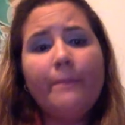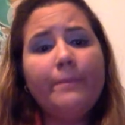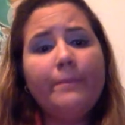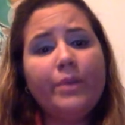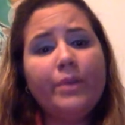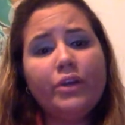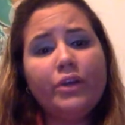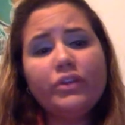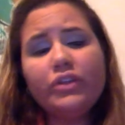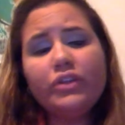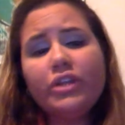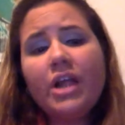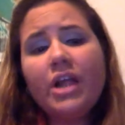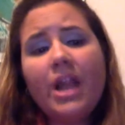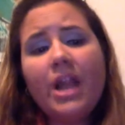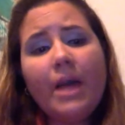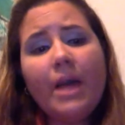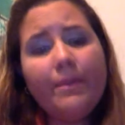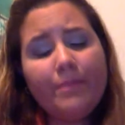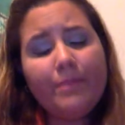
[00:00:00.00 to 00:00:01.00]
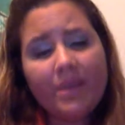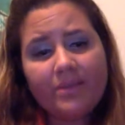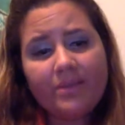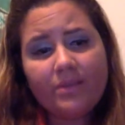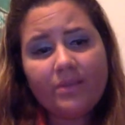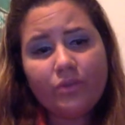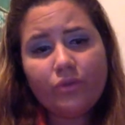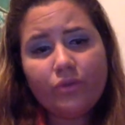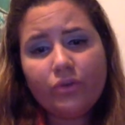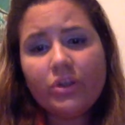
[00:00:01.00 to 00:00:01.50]
personal and
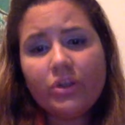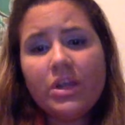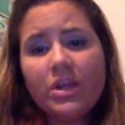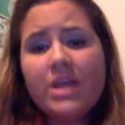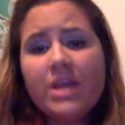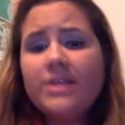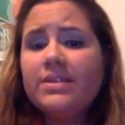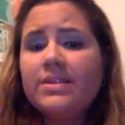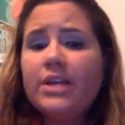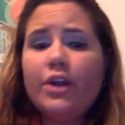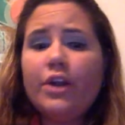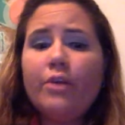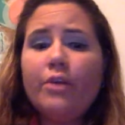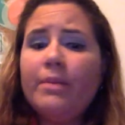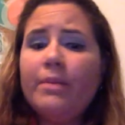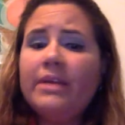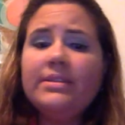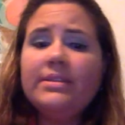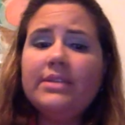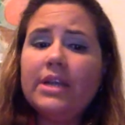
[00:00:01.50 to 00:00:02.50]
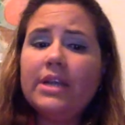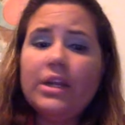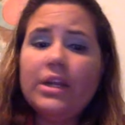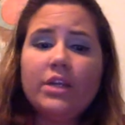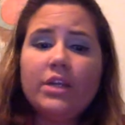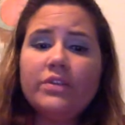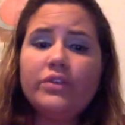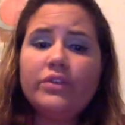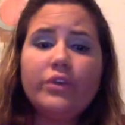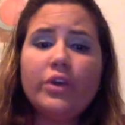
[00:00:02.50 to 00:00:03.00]
visitor, zero
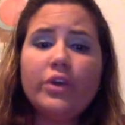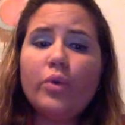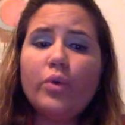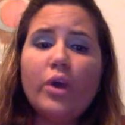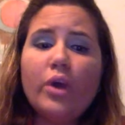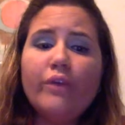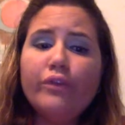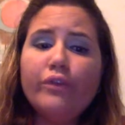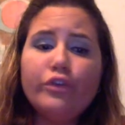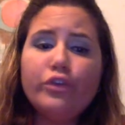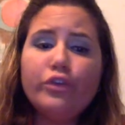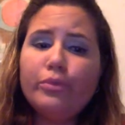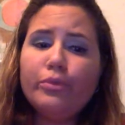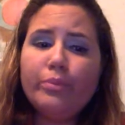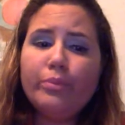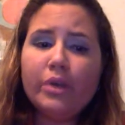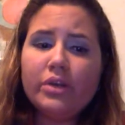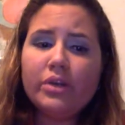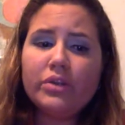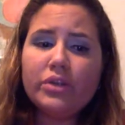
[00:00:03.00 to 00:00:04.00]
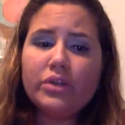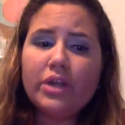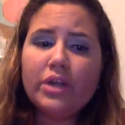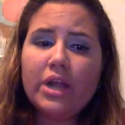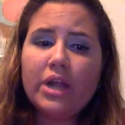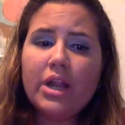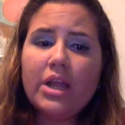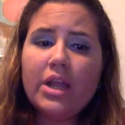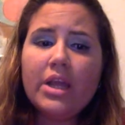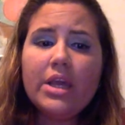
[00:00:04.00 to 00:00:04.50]
maintenance required from your
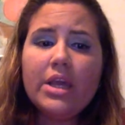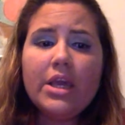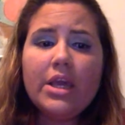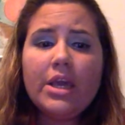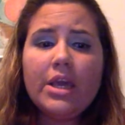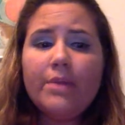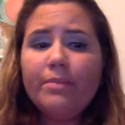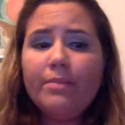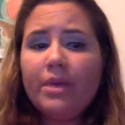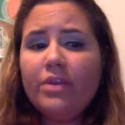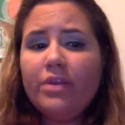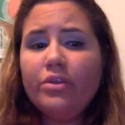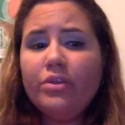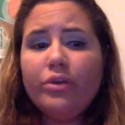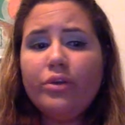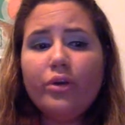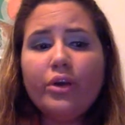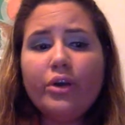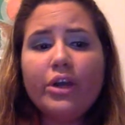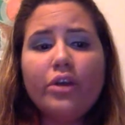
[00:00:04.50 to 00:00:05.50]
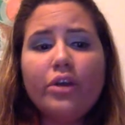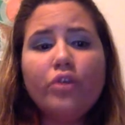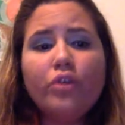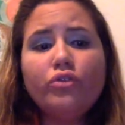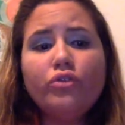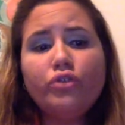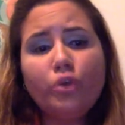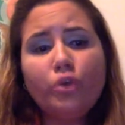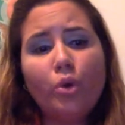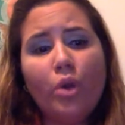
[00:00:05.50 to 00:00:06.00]
personal, inventory
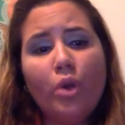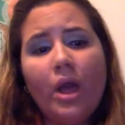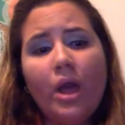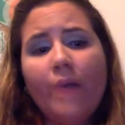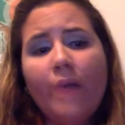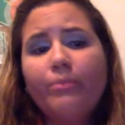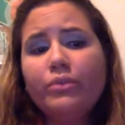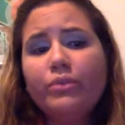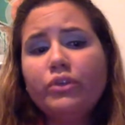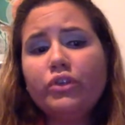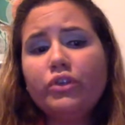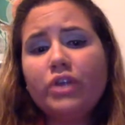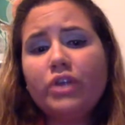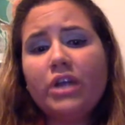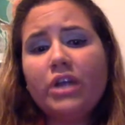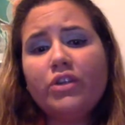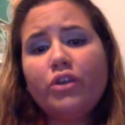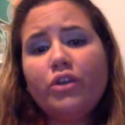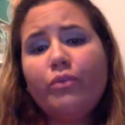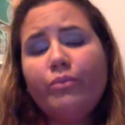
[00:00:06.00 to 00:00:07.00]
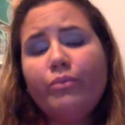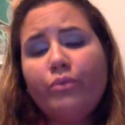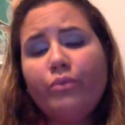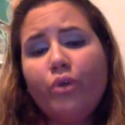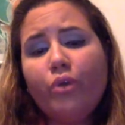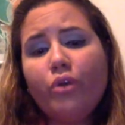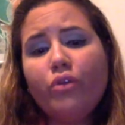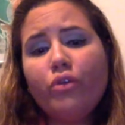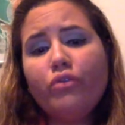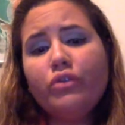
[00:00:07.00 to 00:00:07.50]
control and possession of
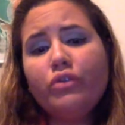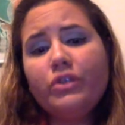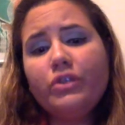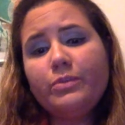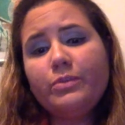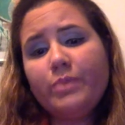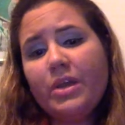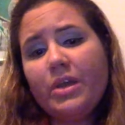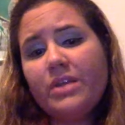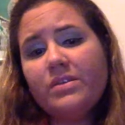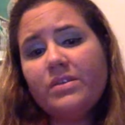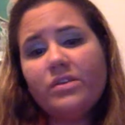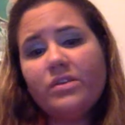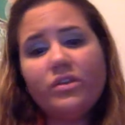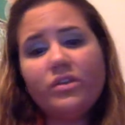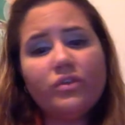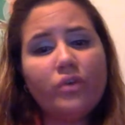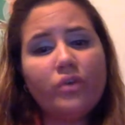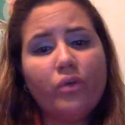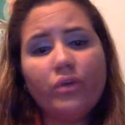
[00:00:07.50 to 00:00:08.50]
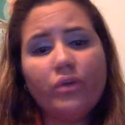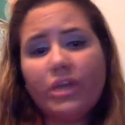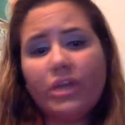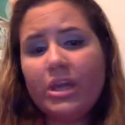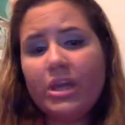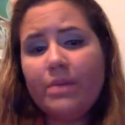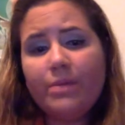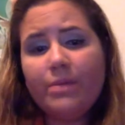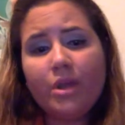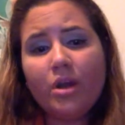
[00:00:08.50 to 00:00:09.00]
product dispensers or
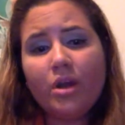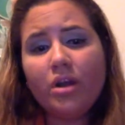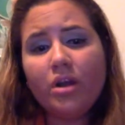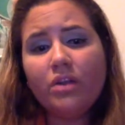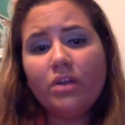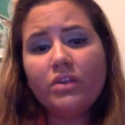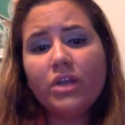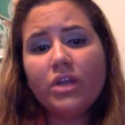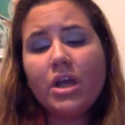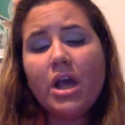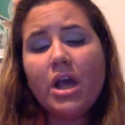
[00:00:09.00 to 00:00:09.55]
chemicals